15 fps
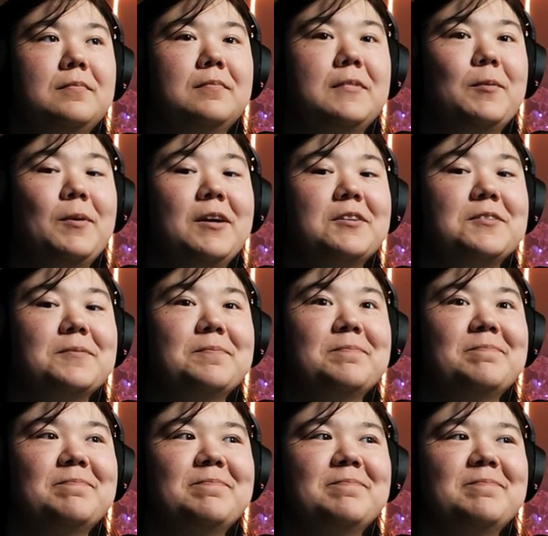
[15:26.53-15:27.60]
It worked.
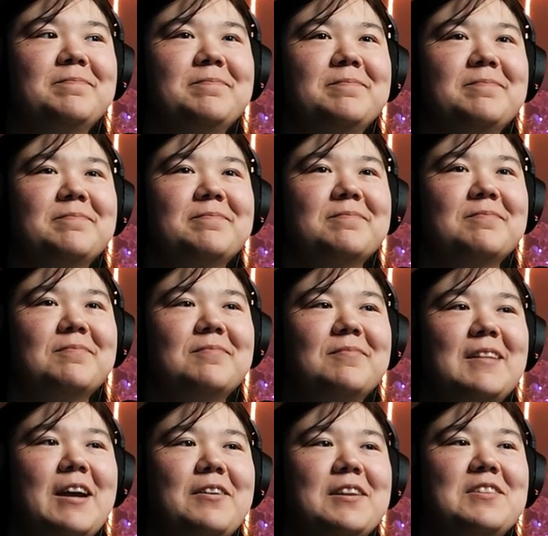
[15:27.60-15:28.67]

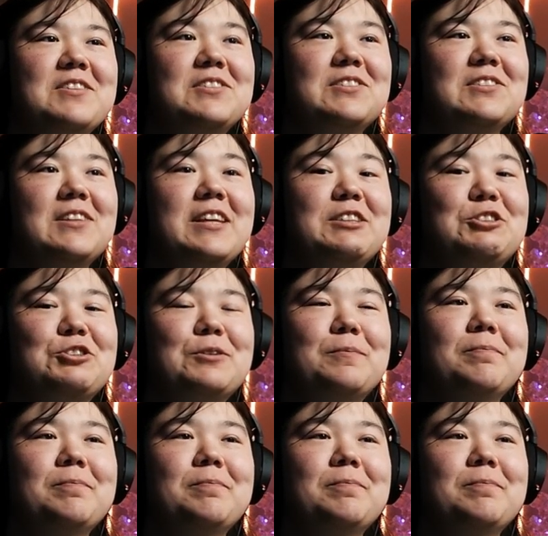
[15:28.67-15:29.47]
Now I need the slish.